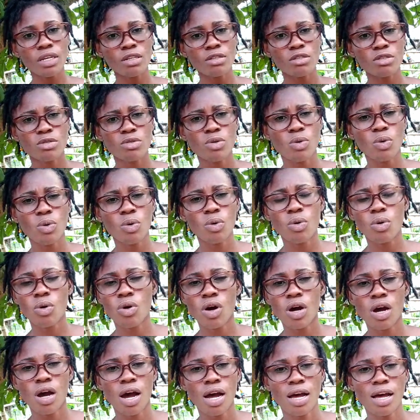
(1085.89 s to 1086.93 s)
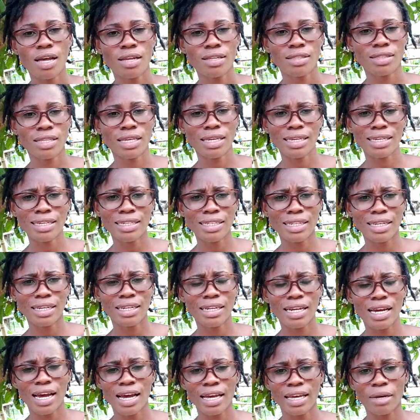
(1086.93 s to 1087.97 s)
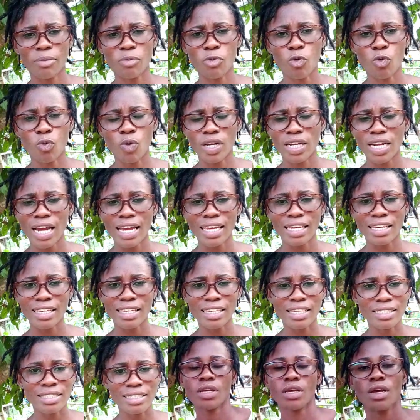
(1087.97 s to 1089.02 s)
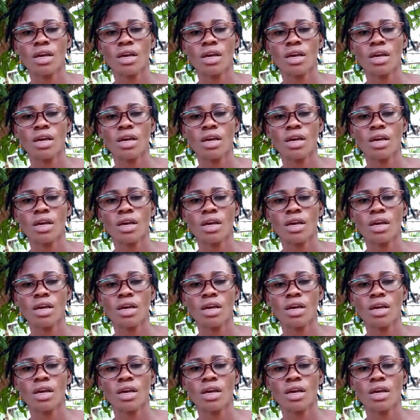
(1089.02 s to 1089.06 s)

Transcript: So thinking that I am what I eat